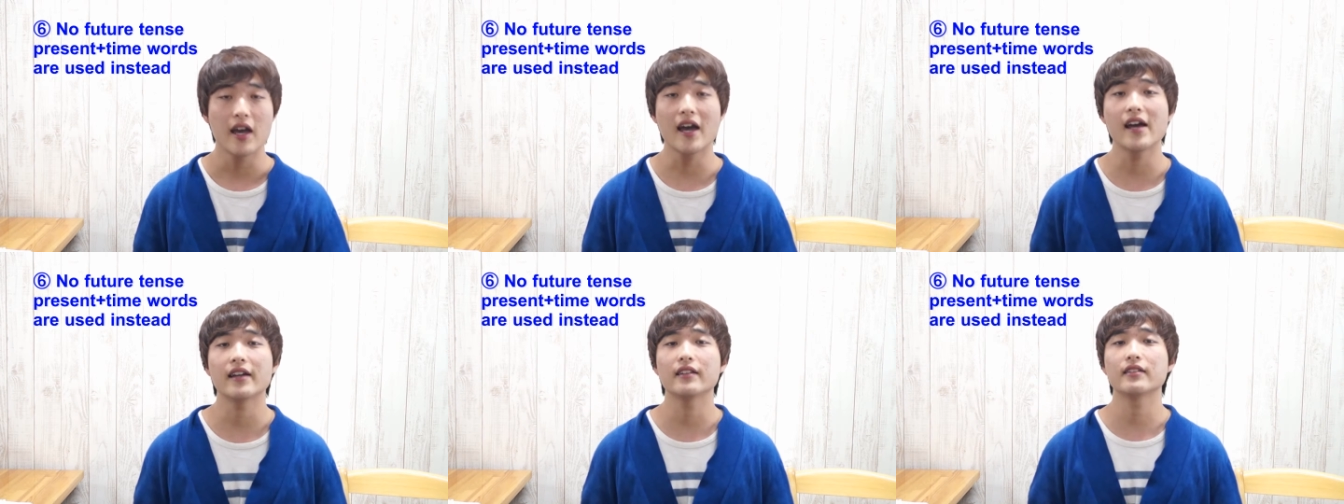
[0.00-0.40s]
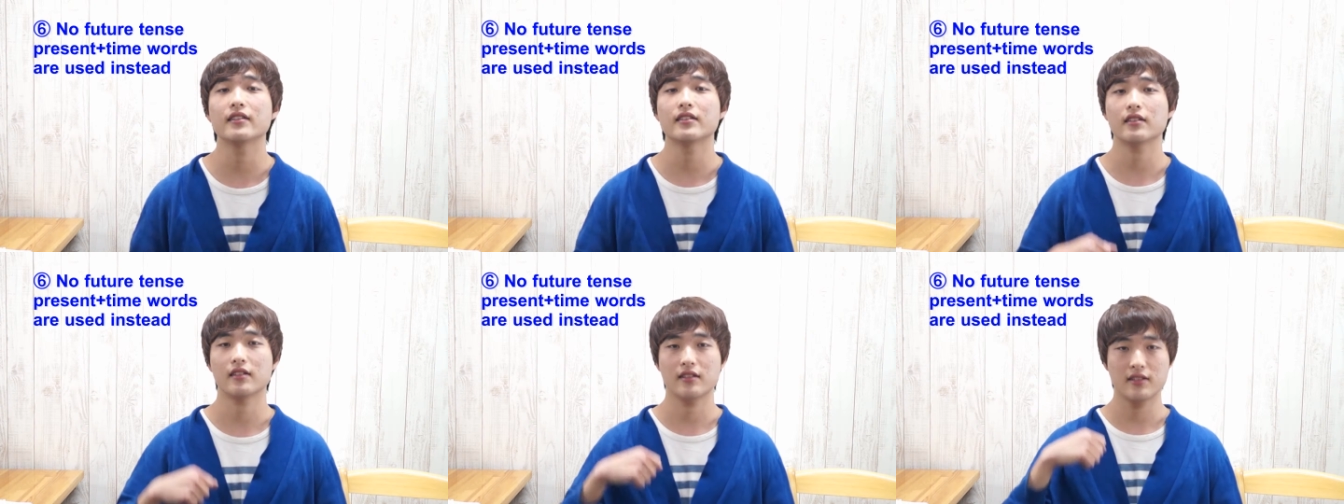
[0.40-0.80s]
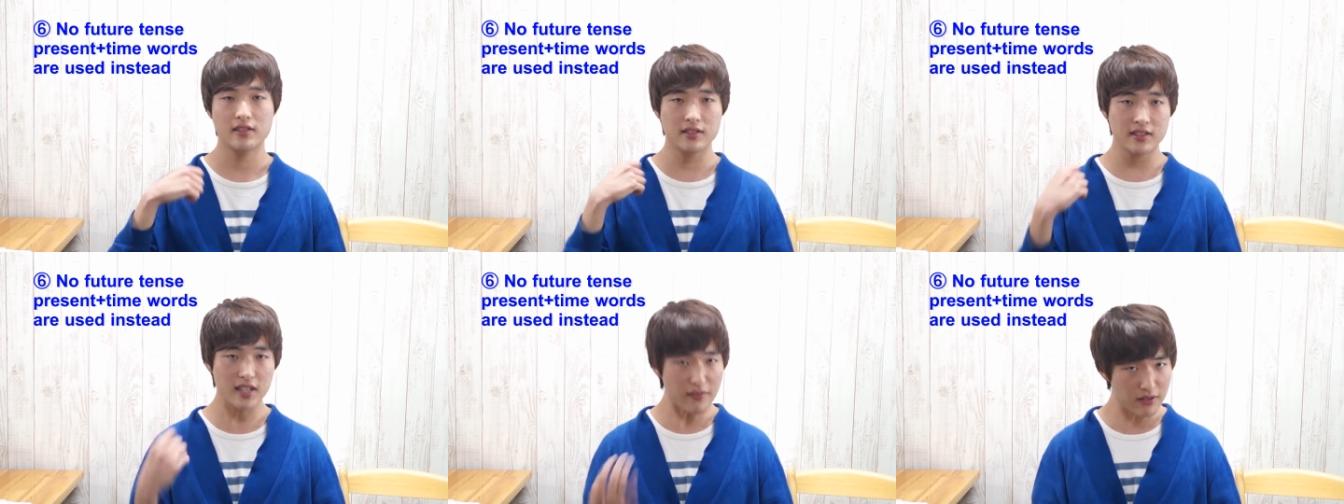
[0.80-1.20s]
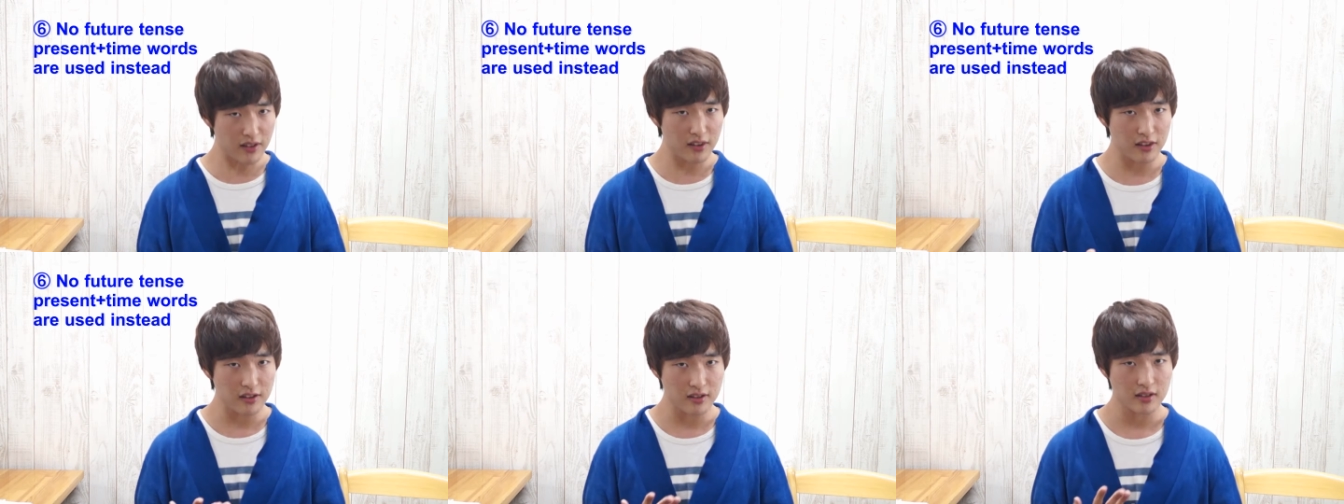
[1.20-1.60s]
And
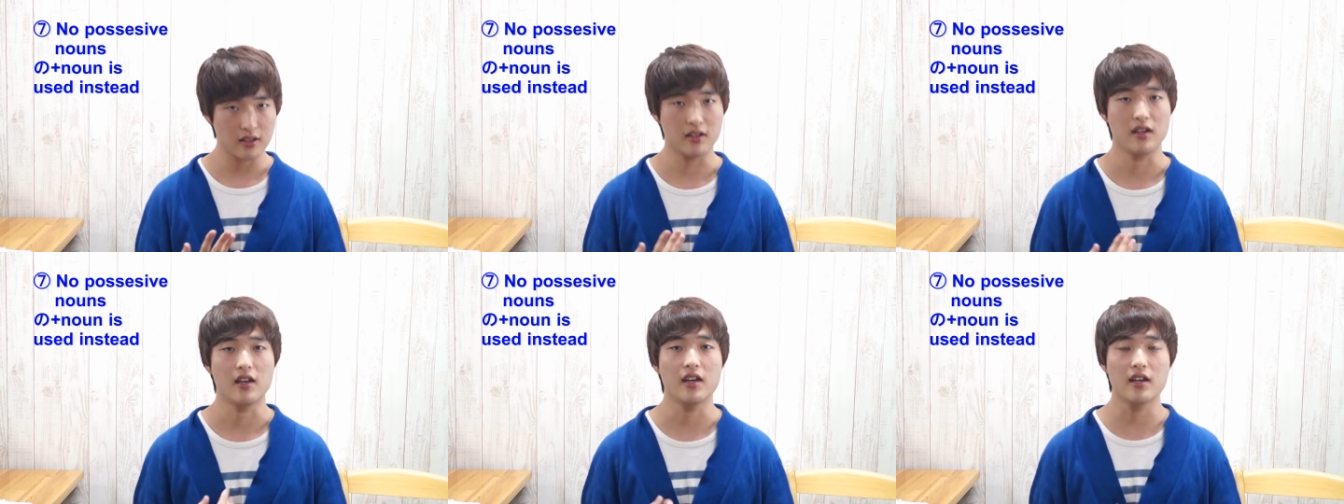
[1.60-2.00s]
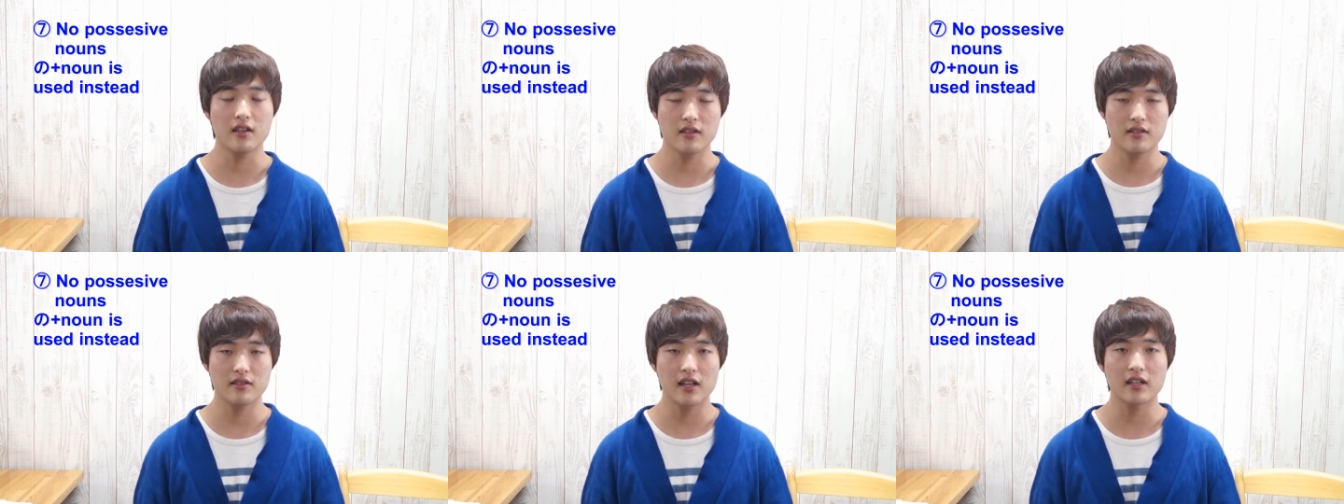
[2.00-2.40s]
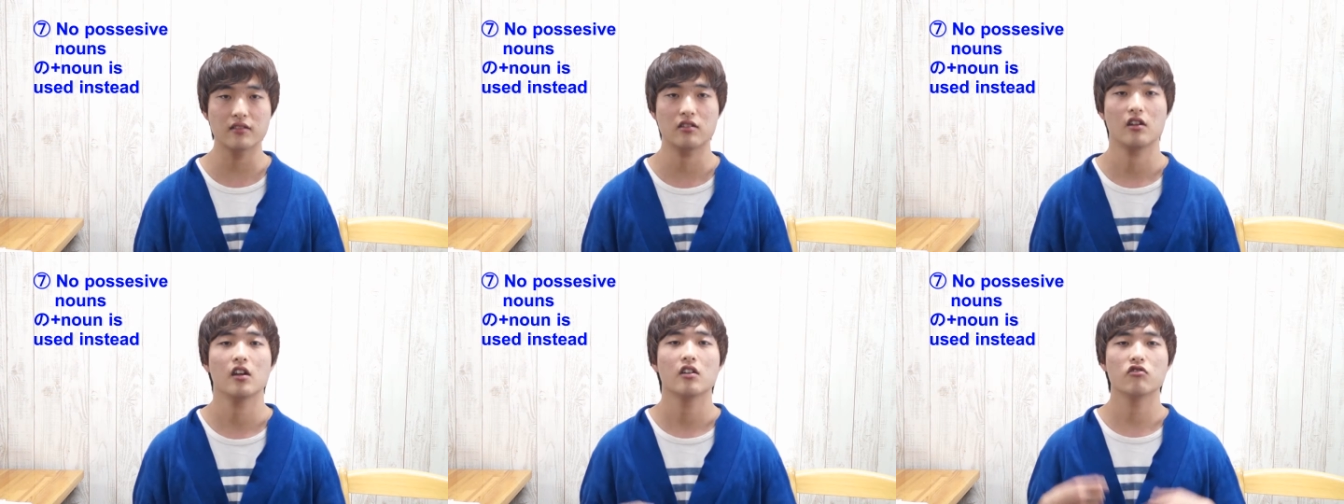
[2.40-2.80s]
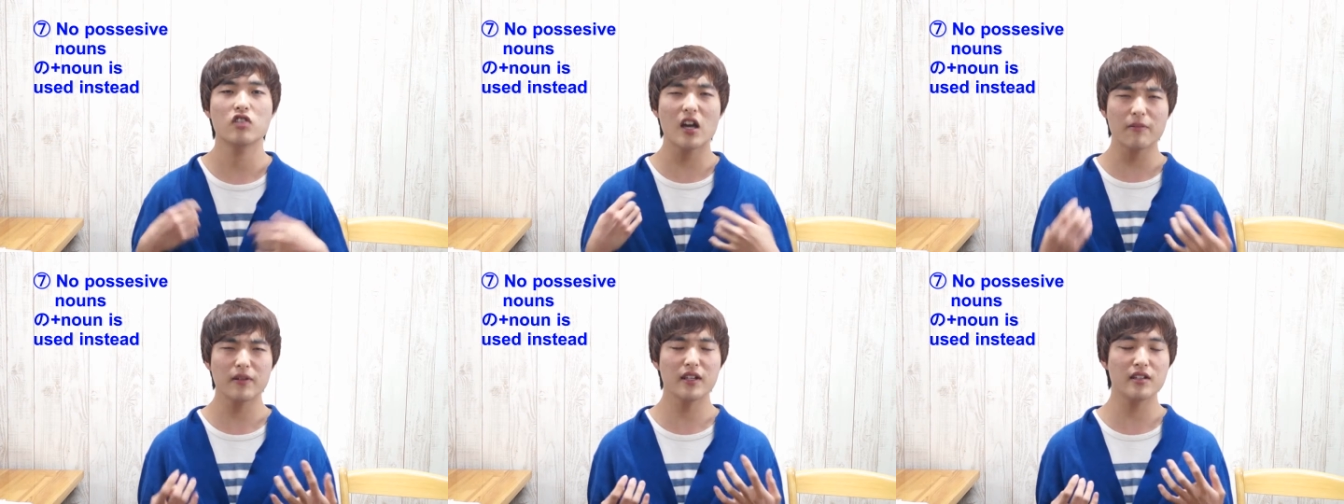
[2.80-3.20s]
seventh is that
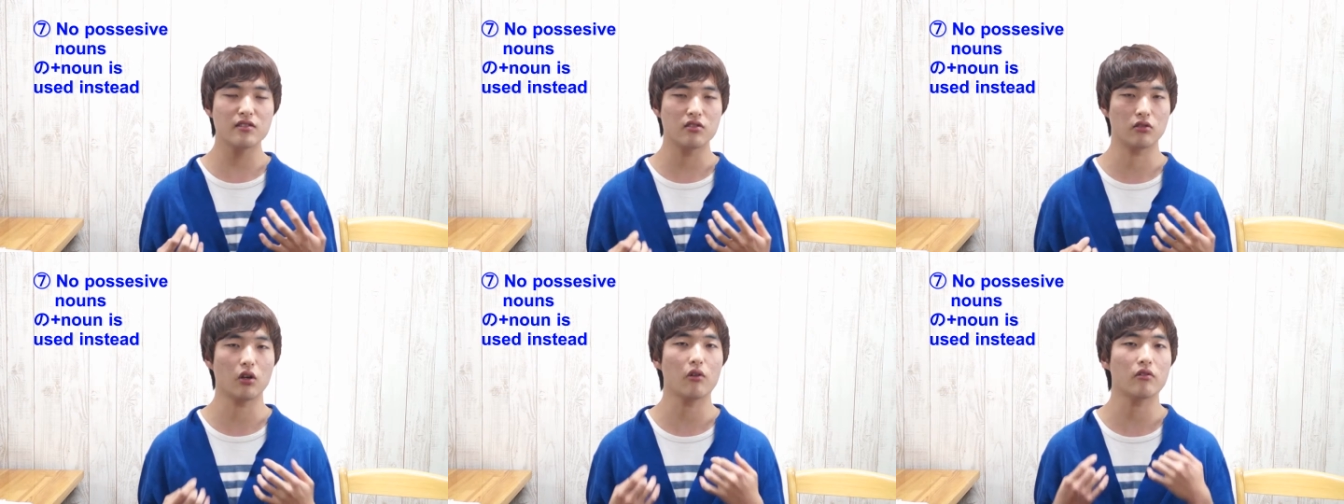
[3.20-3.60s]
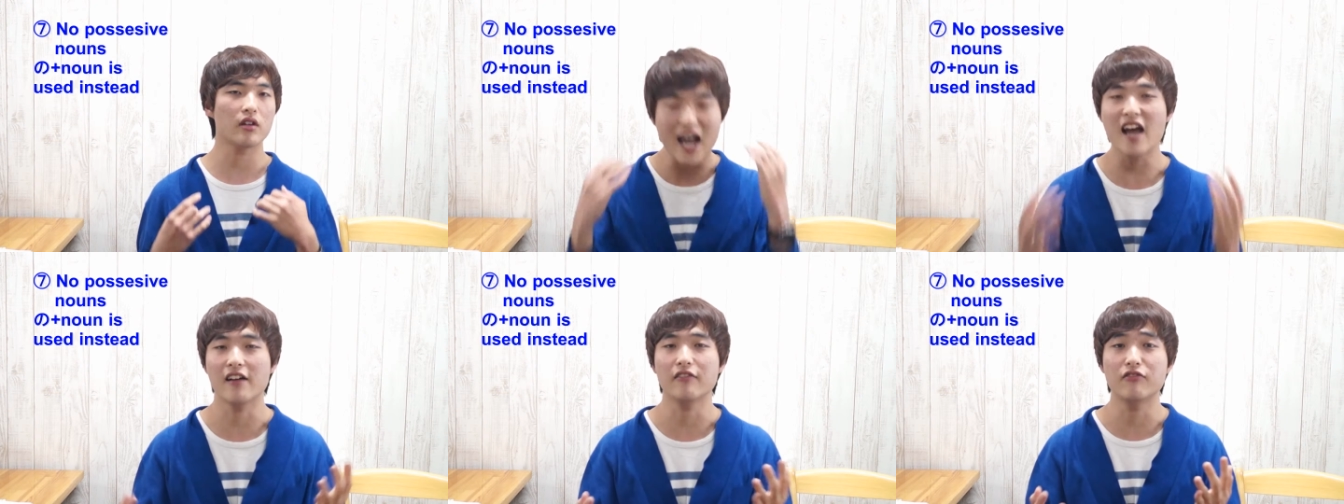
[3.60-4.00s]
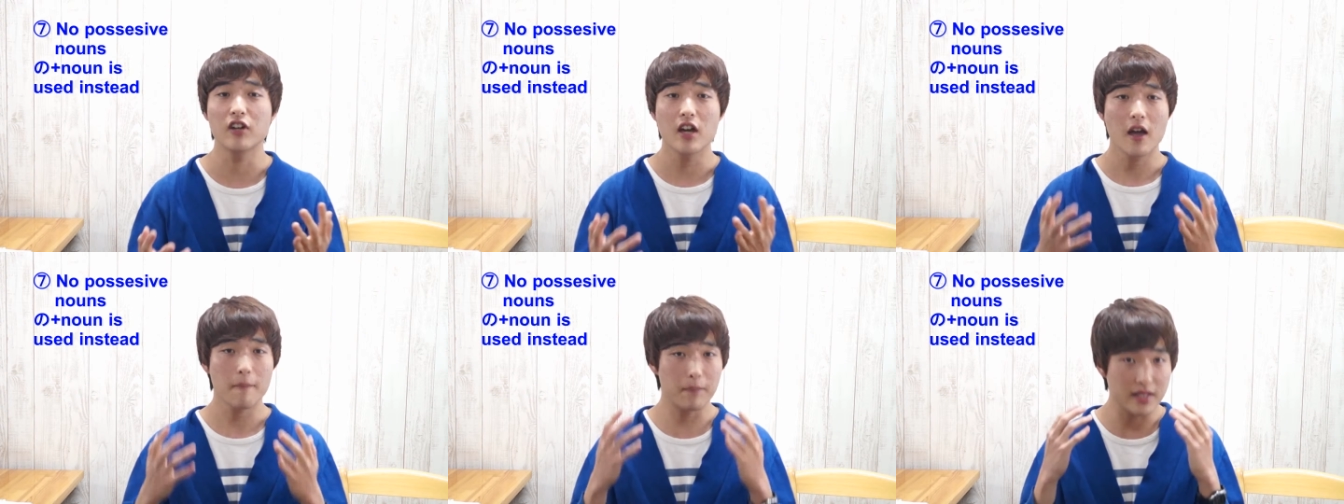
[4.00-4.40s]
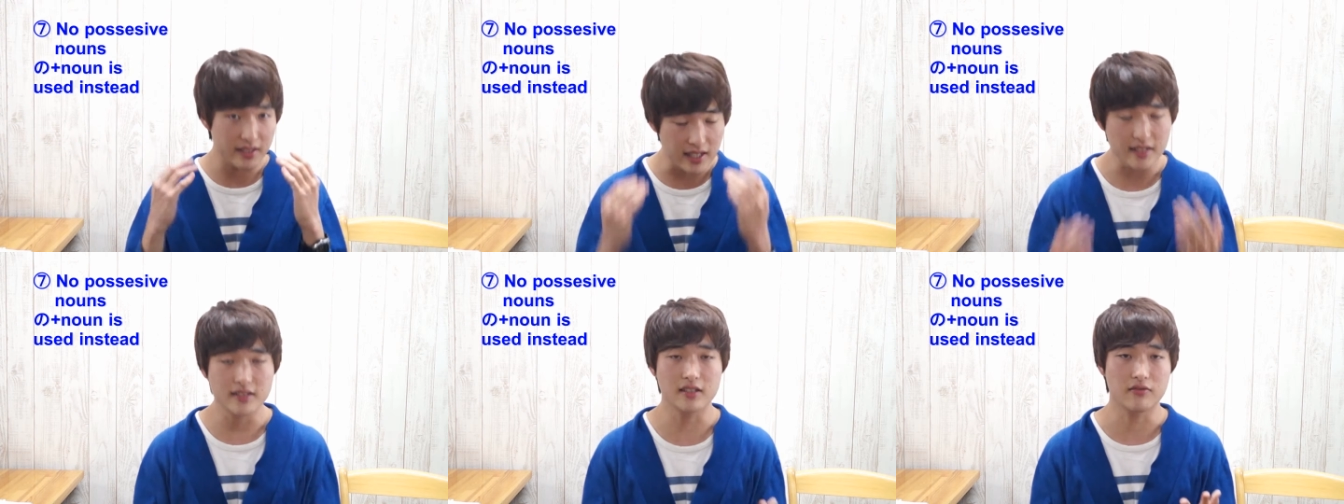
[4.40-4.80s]
Japanese don't have
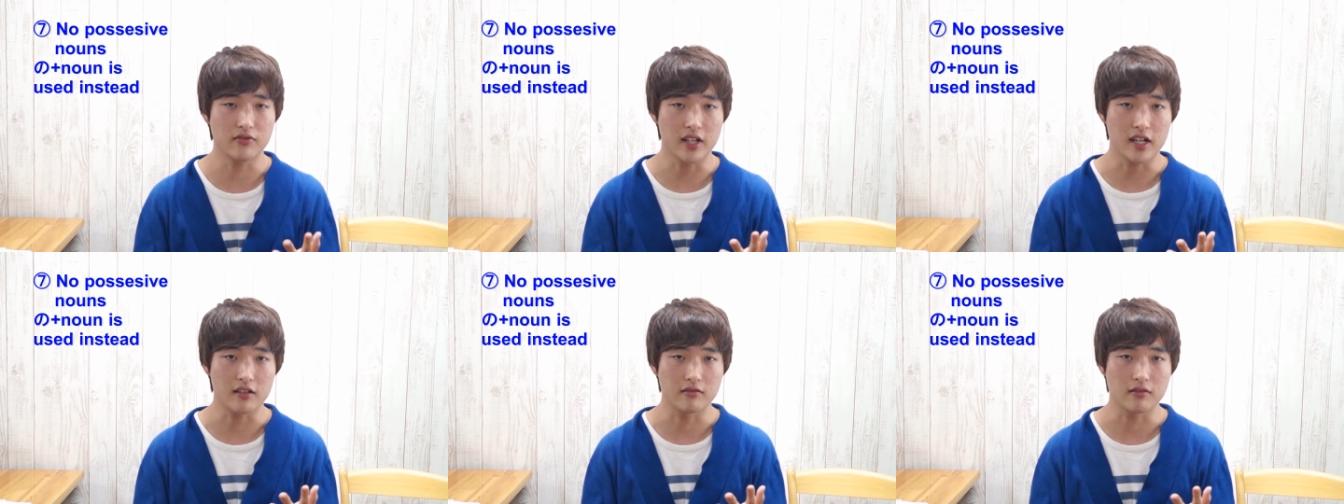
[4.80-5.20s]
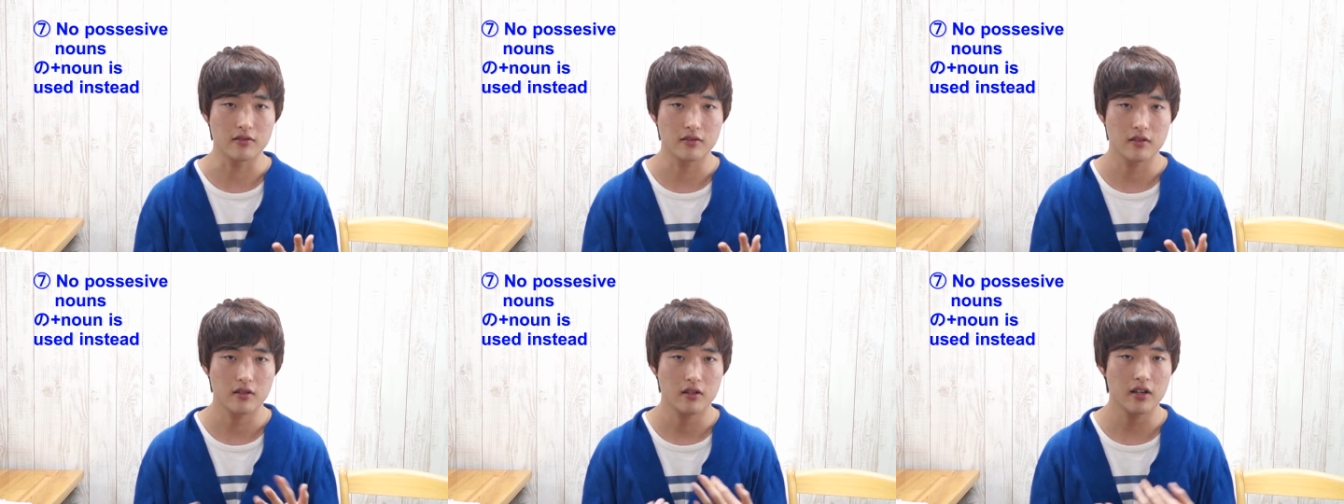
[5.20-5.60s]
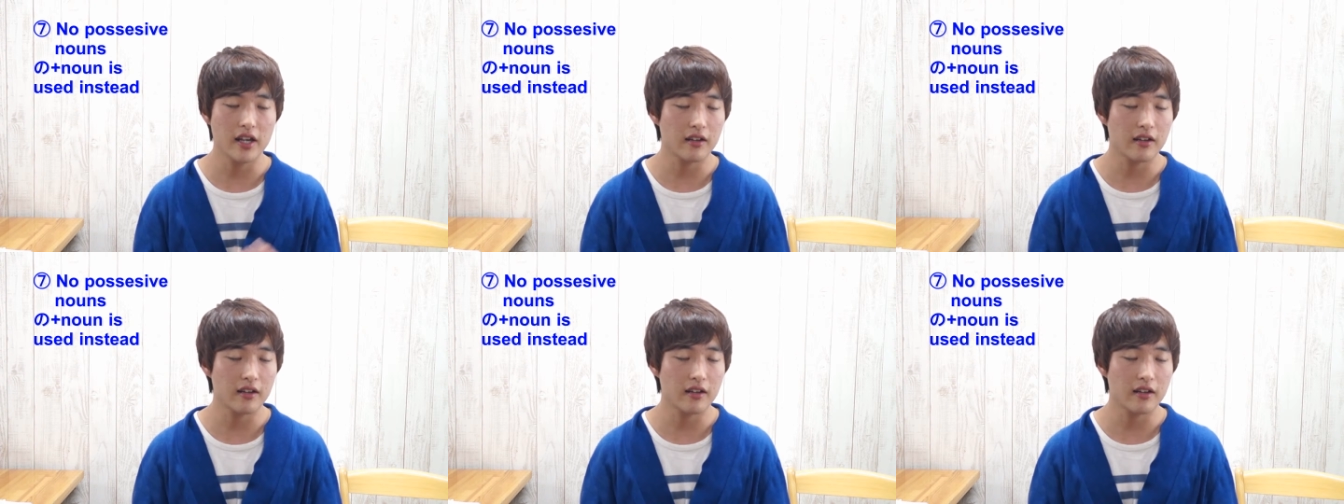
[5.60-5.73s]
possessive nouns.